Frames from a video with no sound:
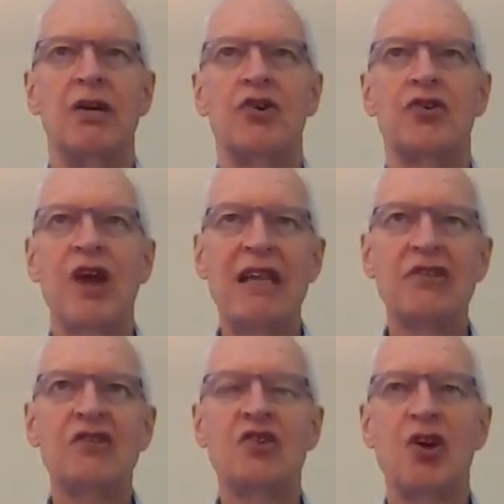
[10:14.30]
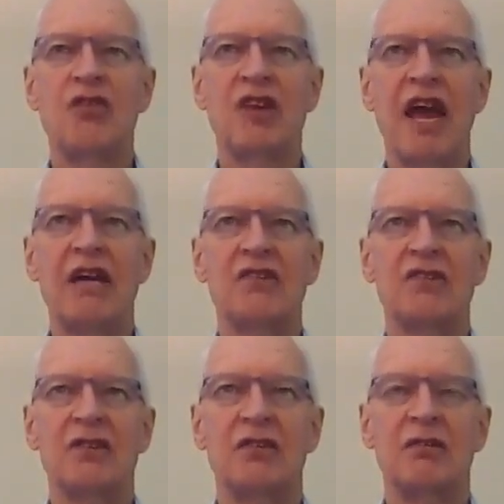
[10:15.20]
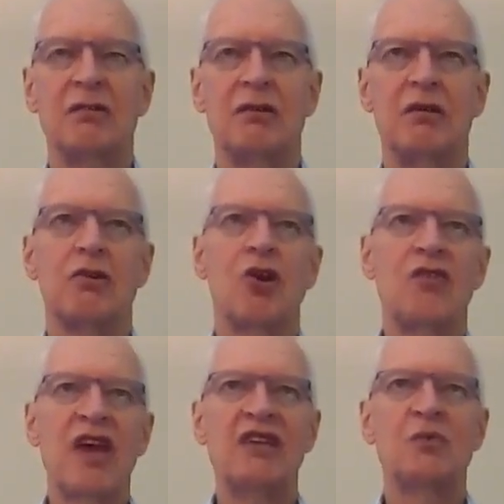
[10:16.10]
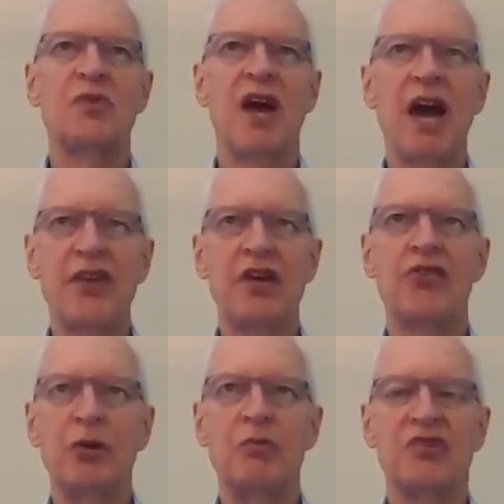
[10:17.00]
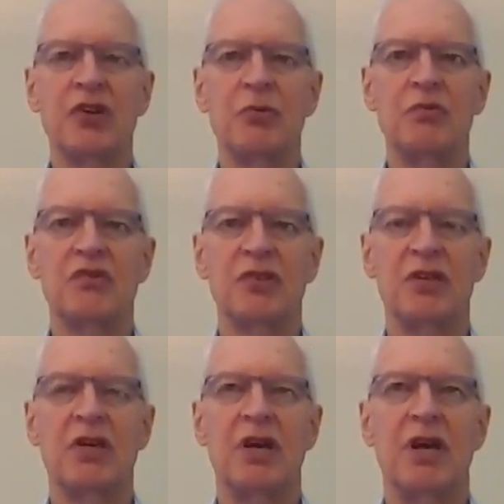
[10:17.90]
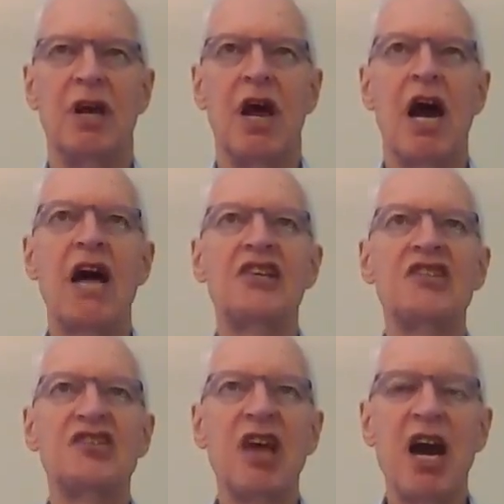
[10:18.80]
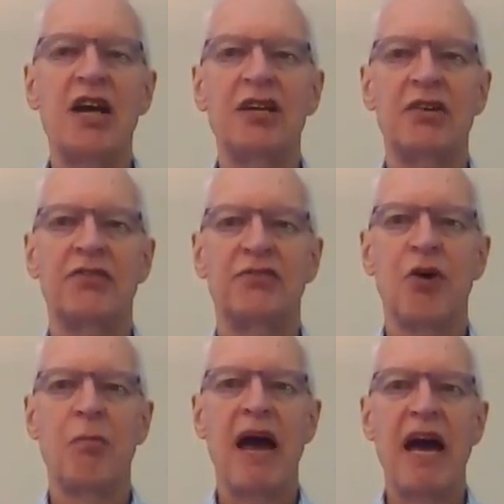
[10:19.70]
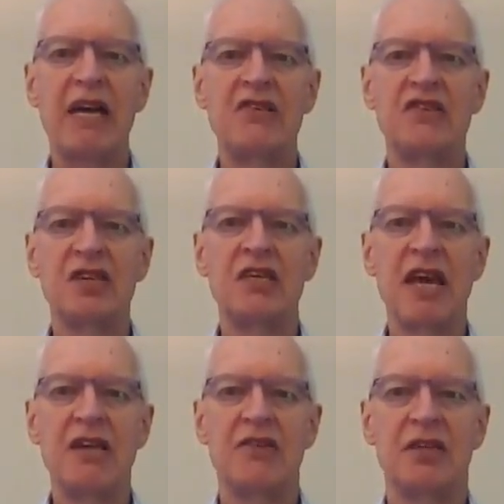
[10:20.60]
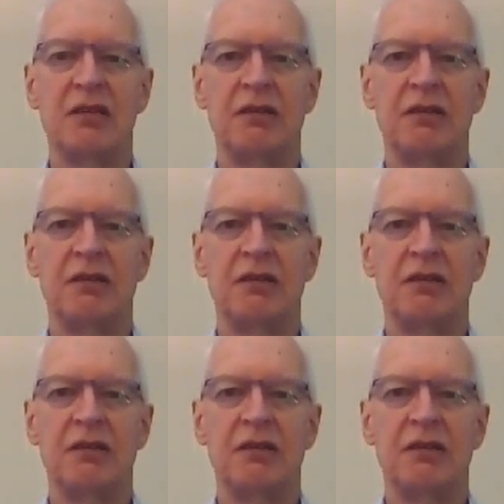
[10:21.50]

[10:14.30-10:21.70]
Trans contacts, contacts with other chromosomes, are discarded from high-C data.